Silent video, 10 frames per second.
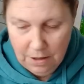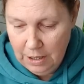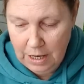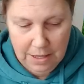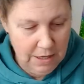
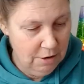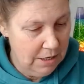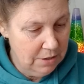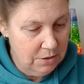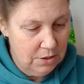Okay, there it
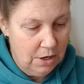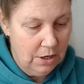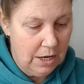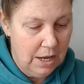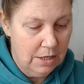is.
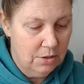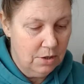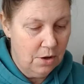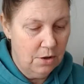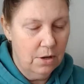Okay,
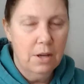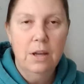so